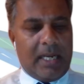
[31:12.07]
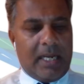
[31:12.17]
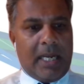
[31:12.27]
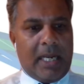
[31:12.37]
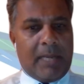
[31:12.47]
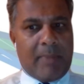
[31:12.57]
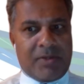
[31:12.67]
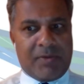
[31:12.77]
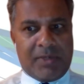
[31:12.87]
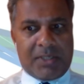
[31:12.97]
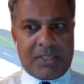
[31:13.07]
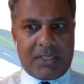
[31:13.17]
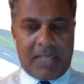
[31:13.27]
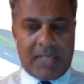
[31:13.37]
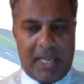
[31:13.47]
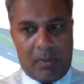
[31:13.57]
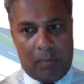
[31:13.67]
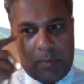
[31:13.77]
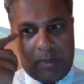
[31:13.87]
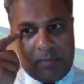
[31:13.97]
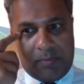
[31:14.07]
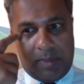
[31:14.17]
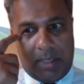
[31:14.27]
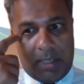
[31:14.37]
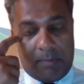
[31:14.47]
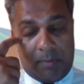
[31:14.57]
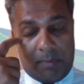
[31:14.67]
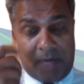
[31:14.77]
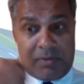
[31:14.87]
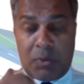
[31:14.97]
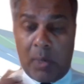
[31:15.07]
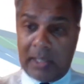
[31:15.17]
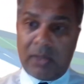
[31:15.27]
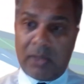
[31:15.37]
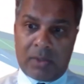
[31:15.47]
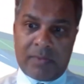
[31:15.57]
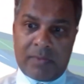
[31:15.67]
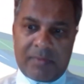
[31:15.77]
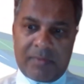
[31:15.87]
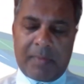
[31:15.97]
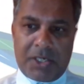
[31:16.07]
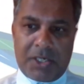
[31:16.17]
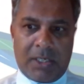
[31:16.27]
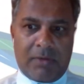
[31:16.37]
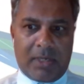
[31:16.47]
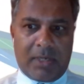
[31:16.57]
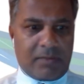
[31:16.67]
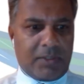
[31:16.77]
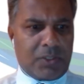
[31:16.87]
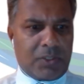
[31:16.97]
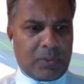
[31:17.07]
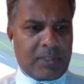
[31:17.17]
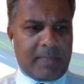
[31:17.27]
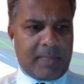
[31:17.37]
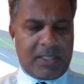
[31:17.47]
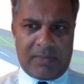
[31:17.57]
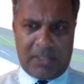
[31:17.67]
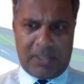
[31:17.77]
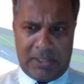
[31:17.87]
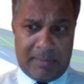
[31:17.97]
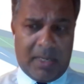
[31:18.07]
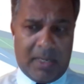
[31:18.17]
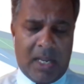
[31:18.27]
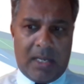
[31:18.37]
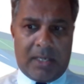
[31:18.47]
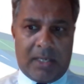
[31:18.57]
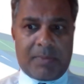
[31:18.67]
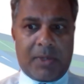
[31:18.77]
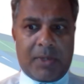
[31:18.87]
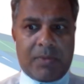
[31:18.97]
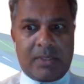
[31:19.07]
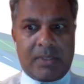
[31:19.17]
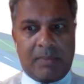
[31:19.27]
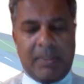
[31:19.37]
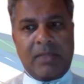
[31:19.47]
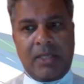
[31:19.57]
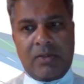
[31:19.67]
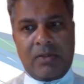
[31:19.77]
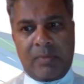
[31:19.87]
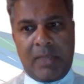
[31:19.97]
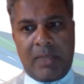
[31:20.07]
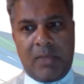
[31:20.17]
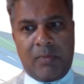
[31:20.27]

As you've heard today, we've covered quite a lot of information in a relatively short space of time. I suppose the big things for me